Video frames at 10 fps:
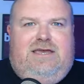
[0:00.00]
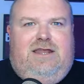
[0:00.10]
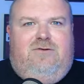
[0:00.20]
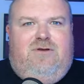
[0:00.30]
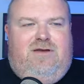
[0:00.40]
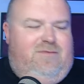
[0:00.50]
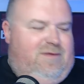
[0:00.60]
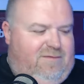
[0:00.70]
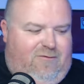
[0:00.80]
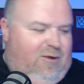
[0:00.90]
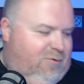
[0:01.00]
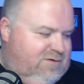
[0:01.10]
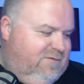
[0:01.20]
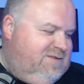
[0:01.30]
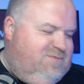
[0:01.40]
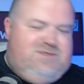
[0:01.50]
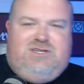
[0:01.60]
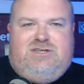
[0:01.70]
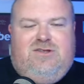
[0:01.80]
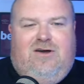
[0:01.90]
you know, we, I'm in a very privileged
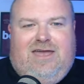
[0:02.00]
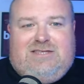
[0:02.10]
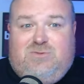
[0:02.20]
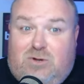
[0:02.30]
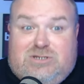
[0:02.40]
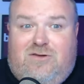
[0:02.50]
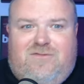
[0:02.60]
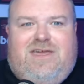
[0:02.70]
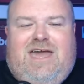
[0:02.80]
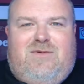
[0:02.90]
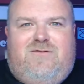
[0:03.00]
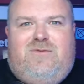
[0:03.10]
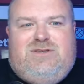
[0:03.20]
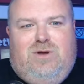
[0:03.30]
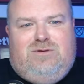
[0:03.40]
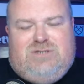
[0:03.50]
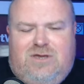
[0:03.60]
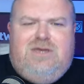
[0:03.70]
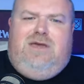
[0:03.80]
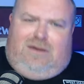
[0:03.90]
position that I get to watch a lot of the academy football as well. So,
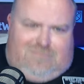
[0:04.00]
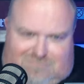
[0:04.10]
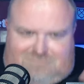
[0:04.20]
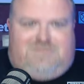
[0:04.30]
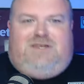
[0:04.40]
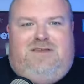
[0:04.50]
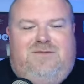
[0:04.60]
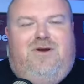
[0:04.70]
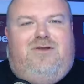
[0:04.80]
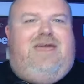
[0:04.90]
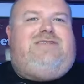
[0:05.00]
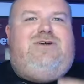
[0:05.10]
you know, you might not get a